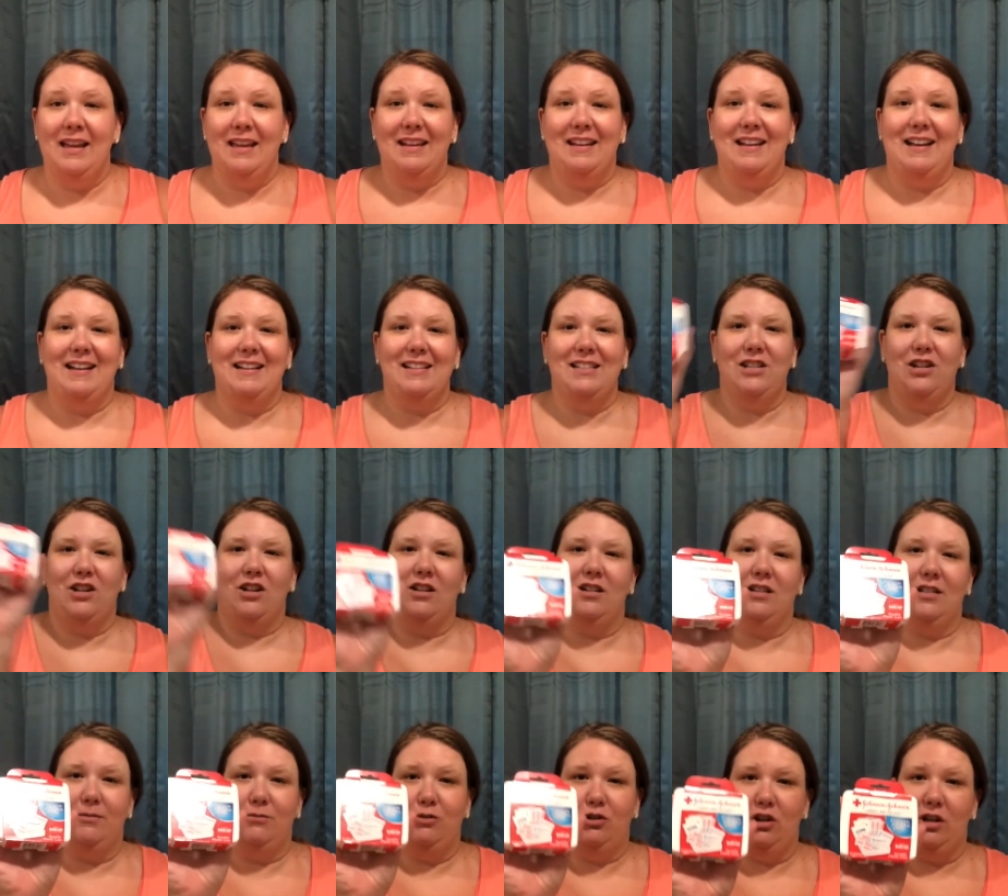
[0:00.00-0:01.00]
Next are
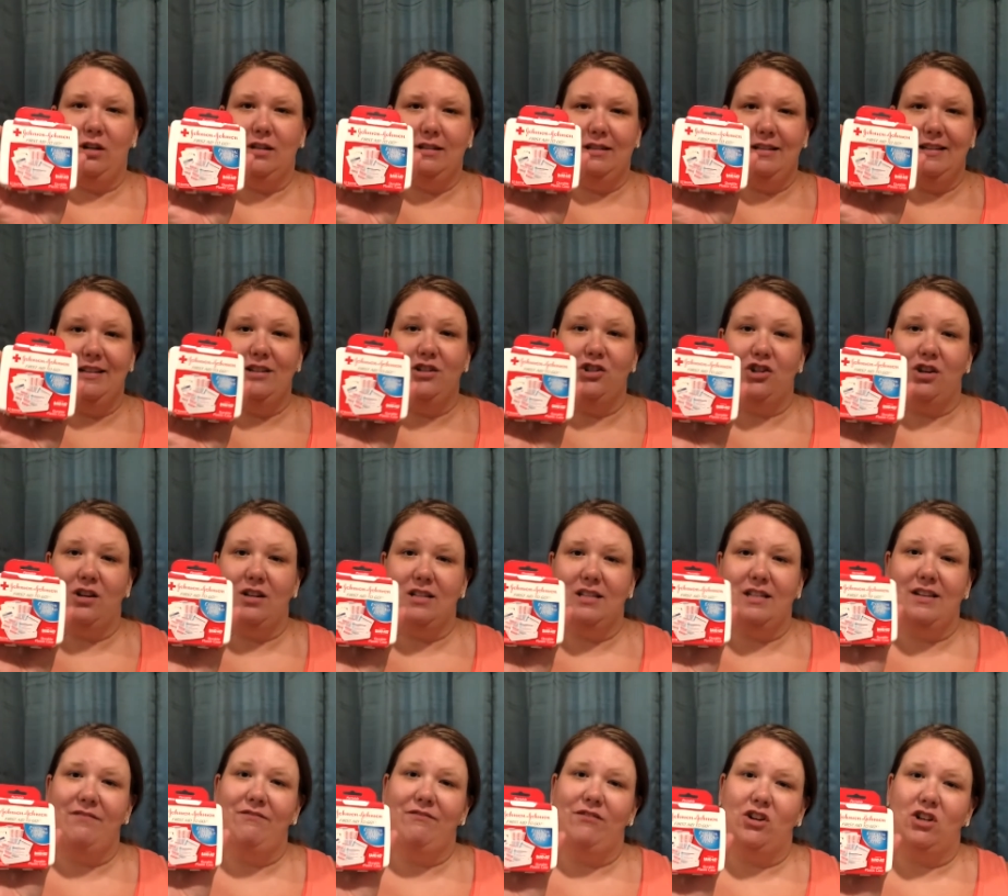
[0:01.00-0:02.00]
some Johnson &
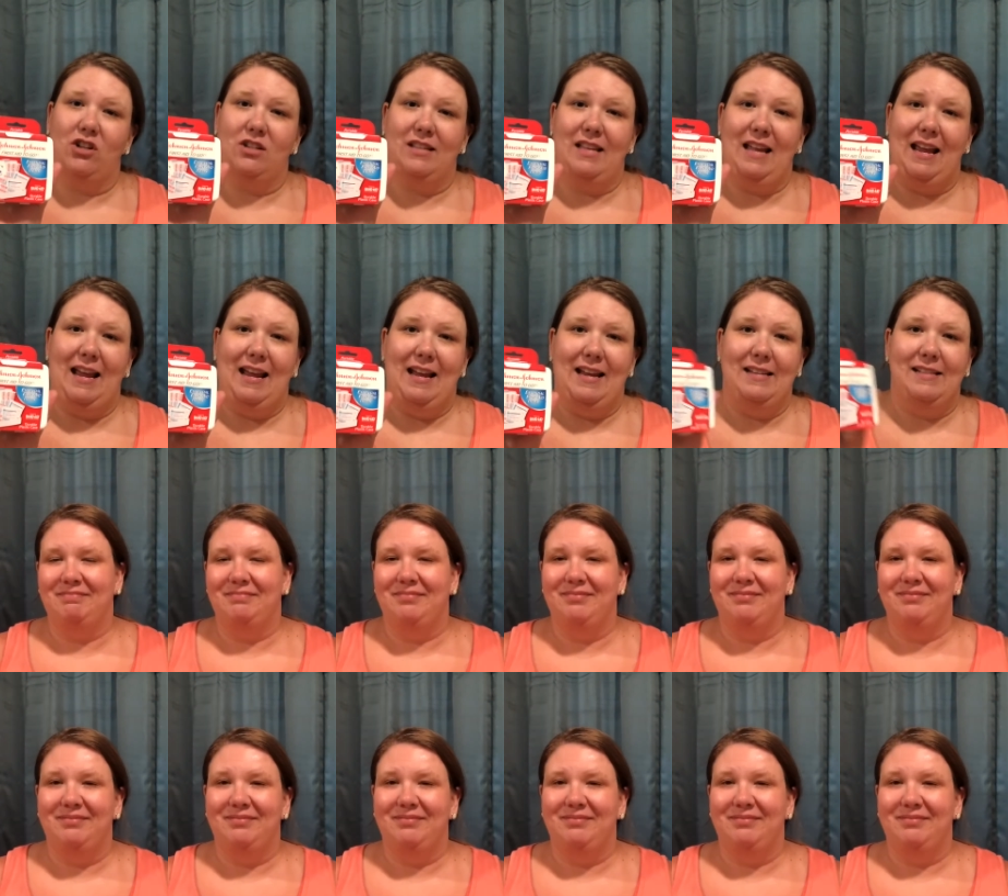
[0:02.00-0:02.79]
Johnson first aid.